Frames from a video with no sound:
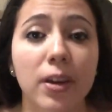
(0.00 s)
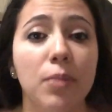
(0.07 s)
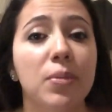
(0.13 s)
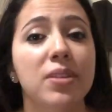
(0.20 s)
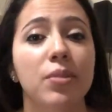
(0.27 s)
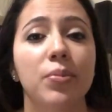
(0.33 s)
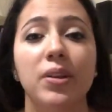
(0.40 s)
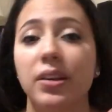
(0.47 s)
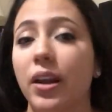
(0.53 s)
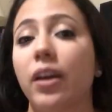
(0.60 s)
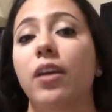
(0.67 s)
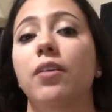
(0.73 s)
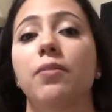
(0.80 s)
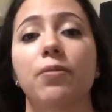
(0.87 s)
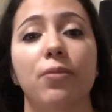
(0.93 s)
It can be something
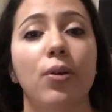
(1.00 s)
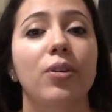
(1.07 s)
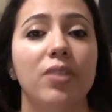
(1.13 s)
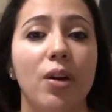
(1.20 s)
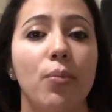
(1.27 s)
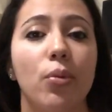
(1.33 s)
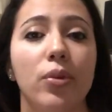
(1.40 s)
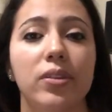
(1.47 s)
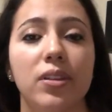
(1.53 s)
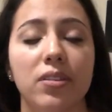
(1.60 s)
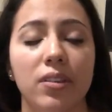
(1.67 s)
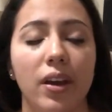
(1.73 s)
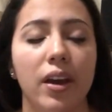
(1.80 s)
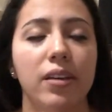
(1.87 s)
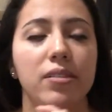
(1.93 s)
negative, for example, in
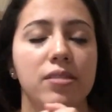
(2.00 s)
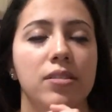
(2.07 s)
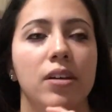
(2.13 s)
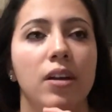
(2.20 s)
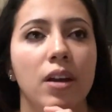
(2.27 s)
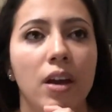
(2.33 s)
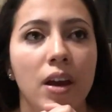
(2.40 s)
this case.